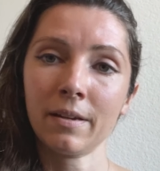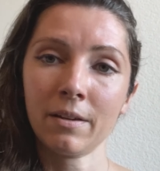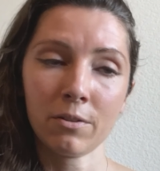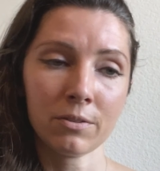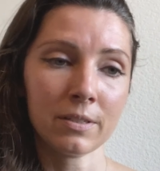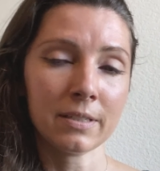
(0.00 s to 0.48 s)

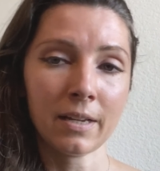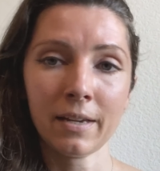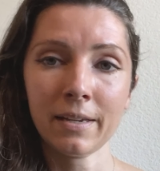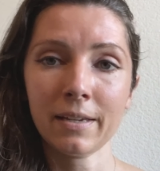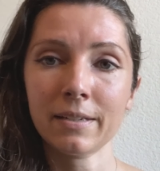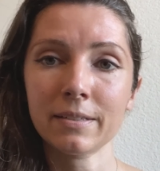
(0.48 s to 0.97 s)
healthy
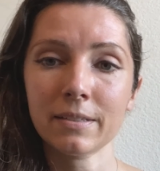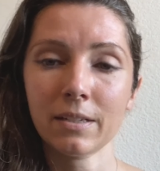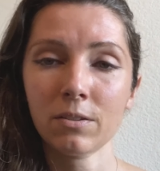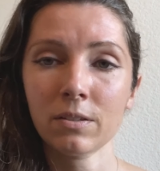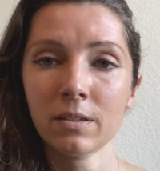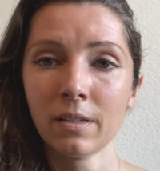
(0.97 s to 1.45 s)
diet,
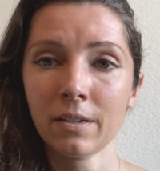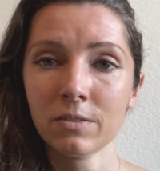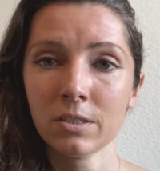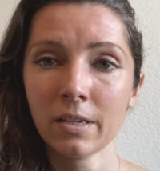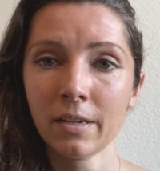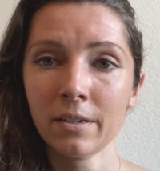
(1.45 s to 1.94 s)
healthy
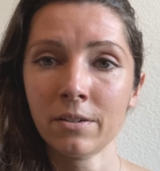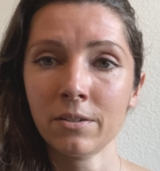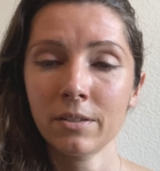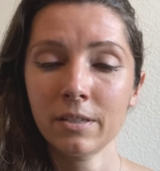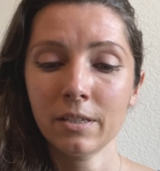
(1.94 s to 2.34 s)
lifestyle,